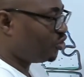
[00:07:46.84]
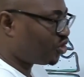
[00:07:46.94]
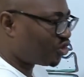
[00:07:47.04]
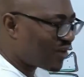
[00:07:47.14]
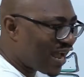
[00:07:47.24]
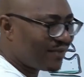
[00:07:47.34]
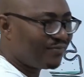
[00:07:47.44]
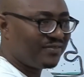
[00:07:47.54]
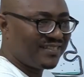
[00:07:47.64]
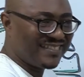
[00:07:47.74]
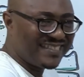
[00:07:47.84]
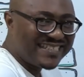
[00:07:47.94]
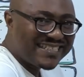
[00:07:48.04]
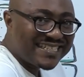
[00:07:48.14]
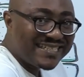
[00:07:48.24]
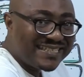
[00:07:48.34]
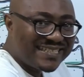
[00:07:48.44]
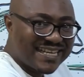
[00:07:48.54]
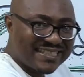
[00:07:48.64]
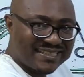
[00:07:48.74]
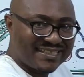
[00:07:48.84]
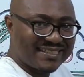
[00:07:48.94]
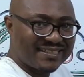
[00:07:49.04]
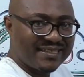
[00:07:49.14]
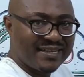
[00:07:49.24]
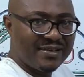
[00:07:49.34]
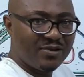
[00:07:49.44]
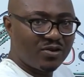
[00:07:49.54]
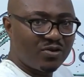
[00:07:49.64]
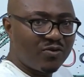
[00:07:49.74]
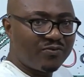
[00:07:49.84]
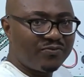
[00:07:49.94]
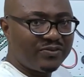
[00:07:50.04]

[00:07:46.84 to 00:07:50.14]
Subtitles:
drive the synthesis of